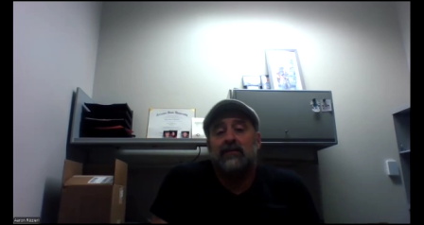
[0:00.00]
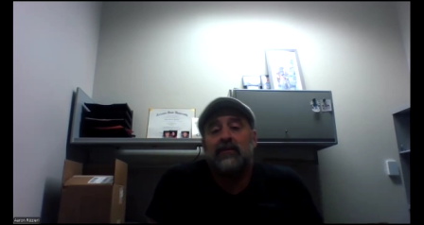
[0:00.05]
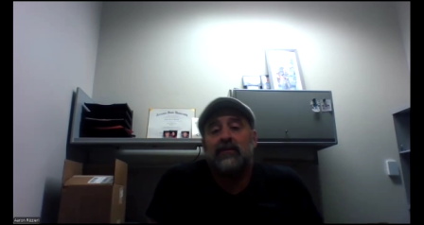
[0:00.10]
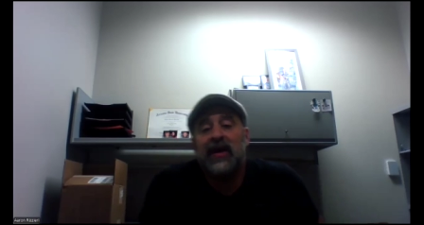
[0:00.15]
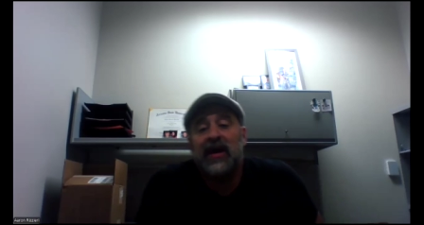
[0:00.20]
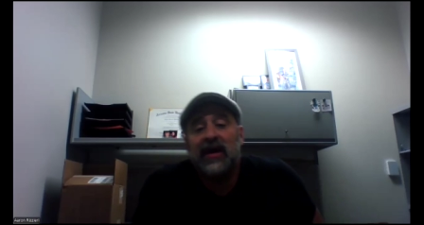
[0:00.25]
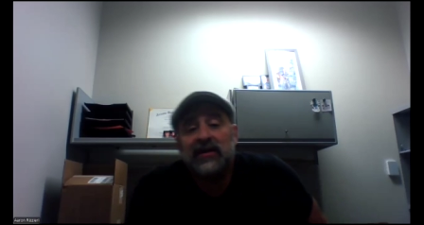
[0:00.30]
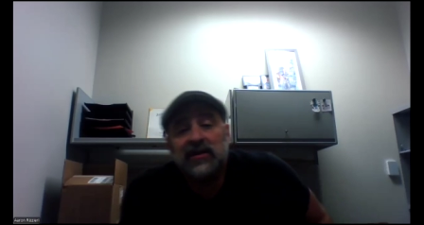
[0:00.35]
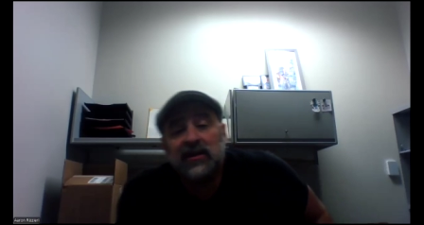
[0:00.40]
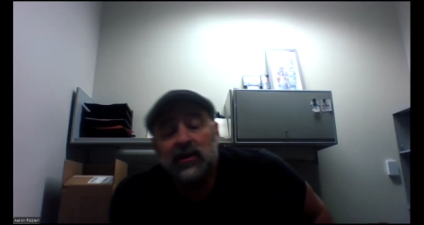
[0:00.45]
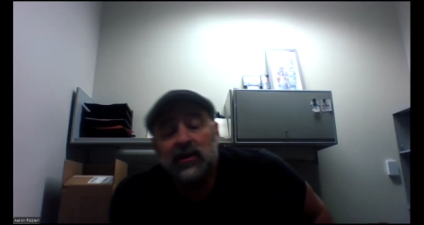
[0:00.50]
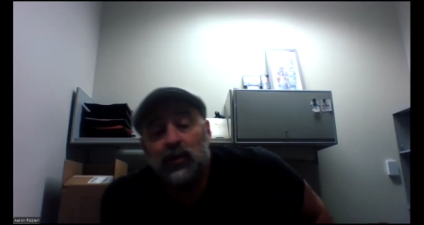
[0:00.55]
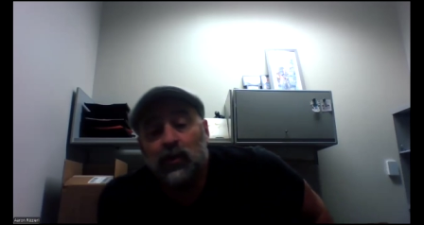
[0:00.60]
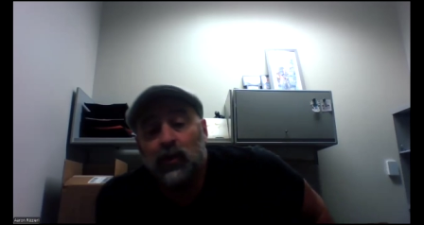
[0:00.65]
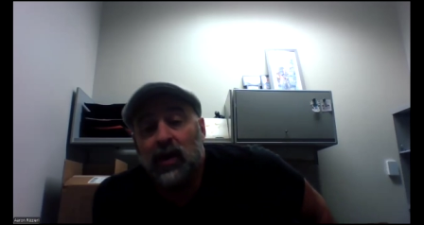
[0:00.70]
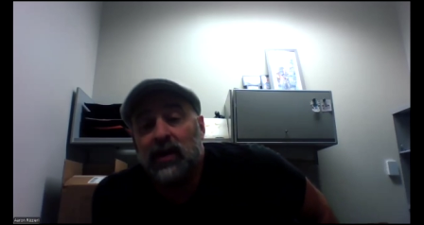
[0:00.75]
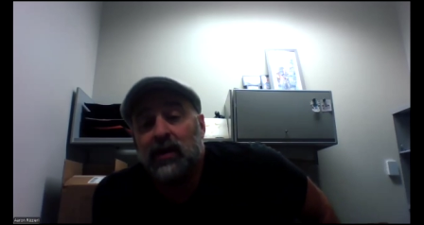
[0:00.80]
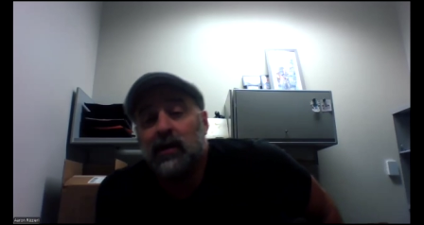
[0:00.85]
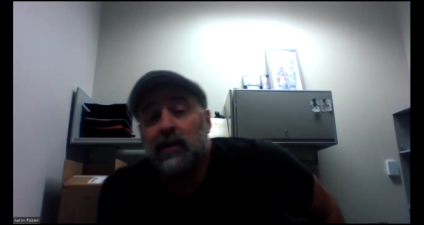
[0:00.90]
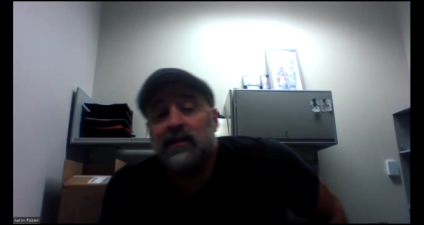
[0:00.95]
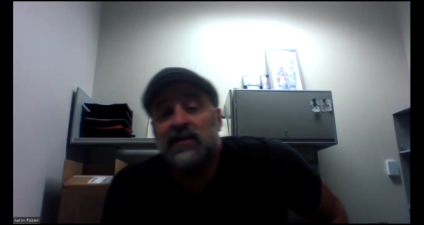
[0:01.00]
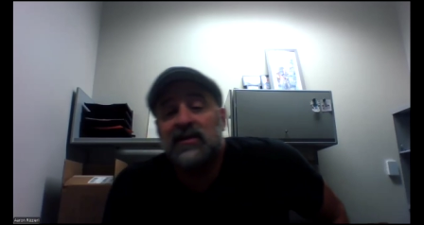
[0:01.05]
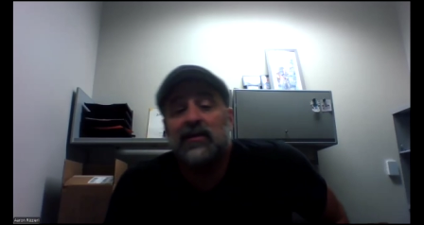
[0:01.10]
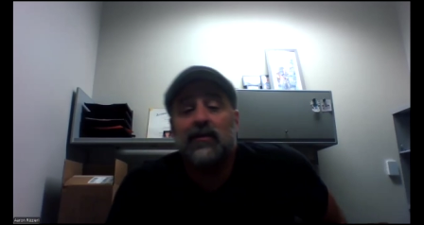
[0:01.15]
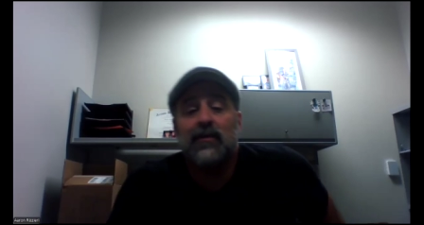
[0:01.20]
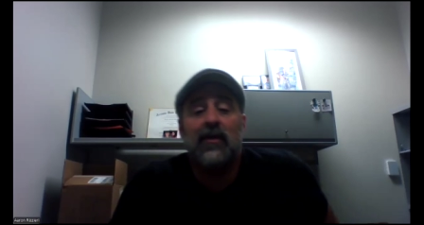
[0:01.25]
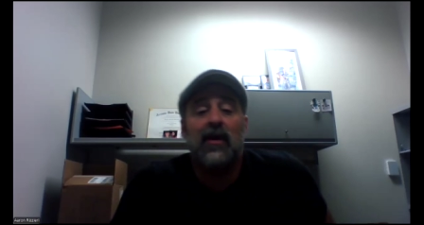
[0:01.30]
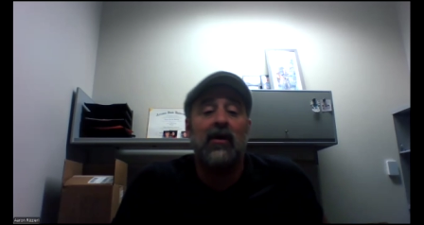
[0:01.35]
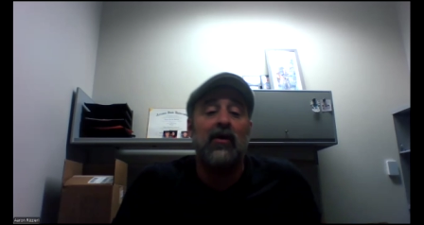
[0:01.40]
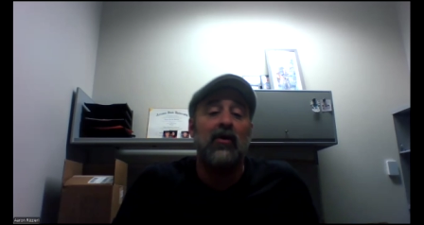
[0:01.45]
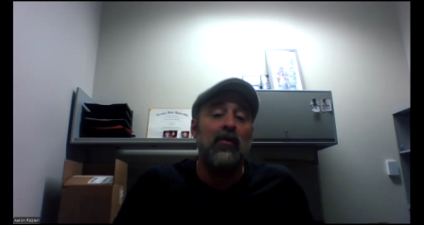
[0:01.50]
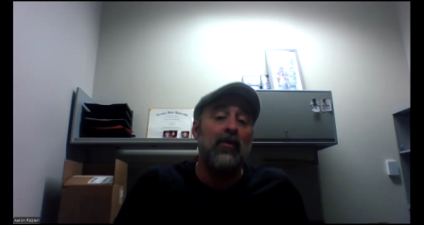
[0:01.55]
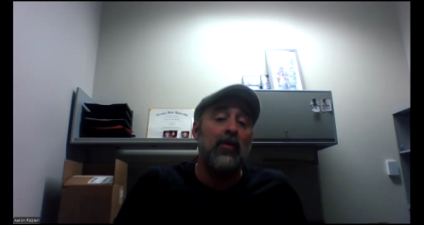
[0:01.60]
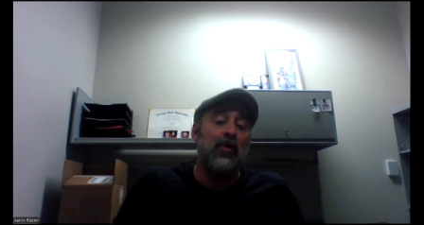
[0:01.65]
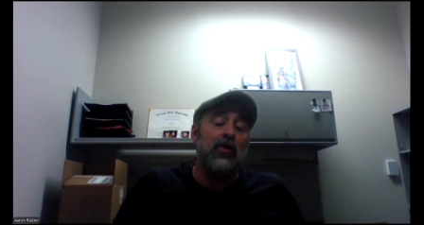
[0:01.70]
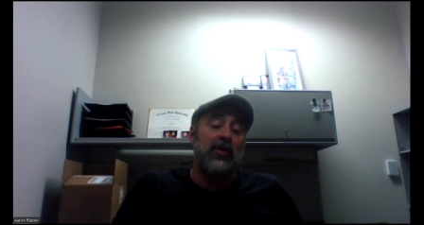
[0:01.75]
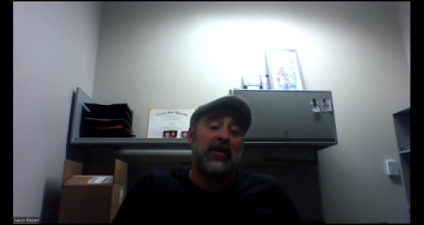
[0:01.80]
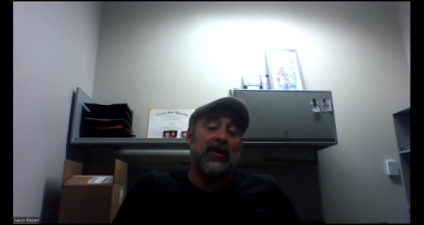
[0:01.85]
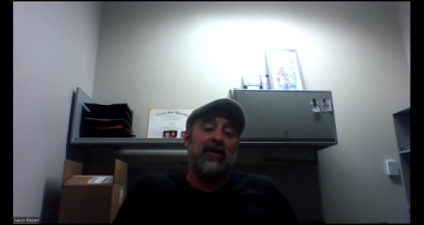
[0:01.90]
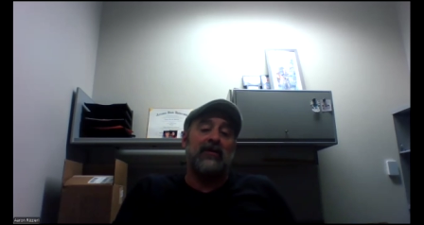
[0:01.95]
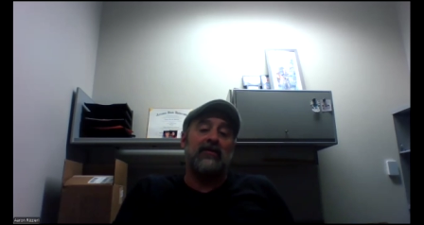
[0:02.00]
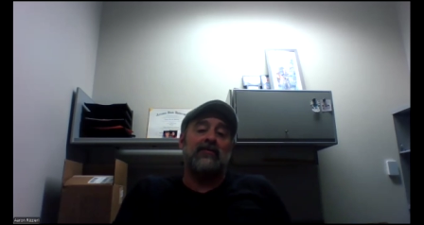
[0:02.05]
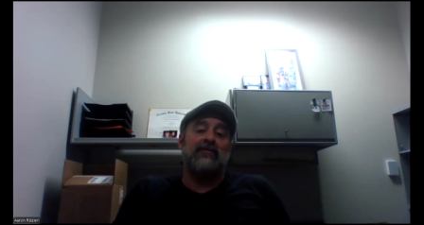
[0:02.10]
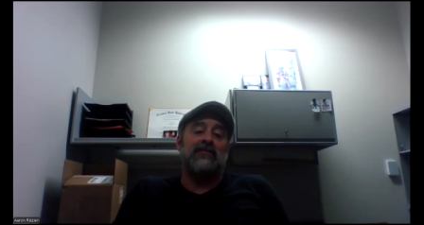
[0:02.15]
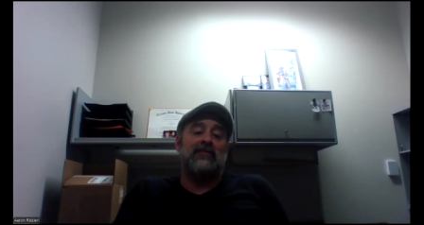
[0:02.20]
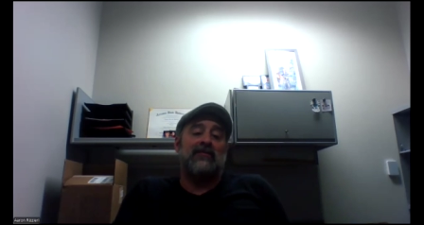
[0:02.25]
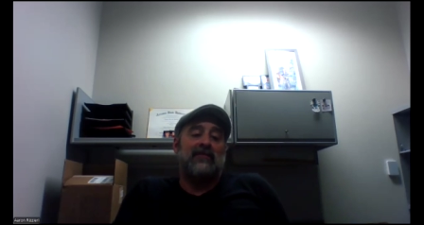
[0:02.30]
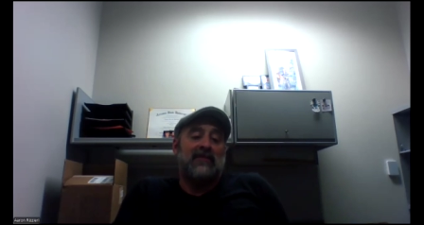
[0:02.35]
Imagine you wake up tomorrow morning.